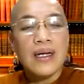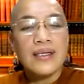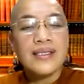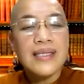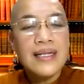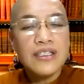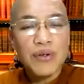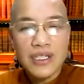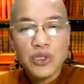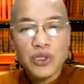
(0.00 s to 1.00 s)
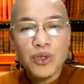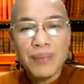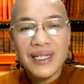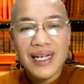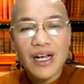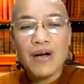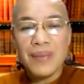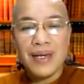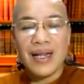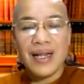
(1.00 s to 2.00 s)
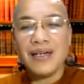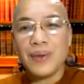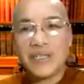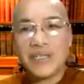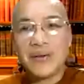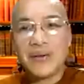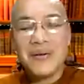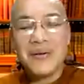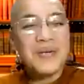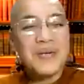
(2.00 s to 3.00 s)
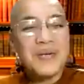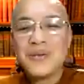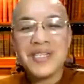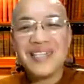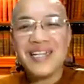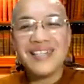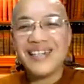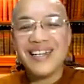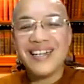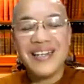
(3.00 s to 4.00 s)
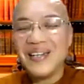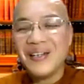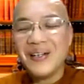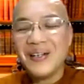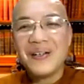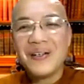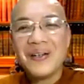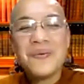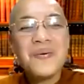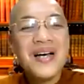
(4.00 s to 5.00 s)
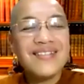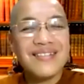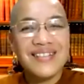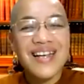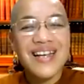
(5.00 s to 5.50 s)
Uh, Sanskrit should be the common language. But you see that uh, no one